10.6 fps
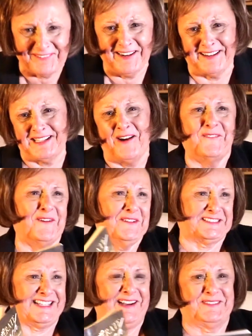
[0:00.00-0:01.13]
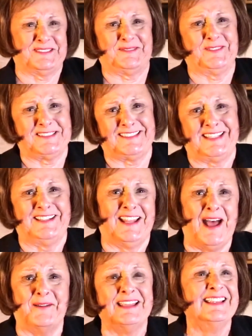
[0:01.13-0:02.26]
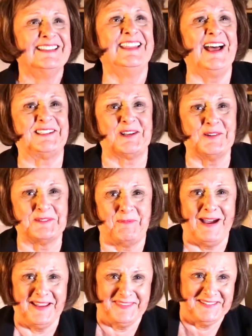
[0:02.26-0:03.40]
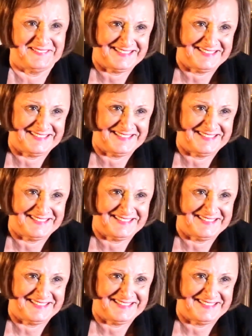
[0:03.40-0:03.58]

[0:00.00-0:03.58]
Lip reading: wrong. What was it I was supposed to say? Not go by the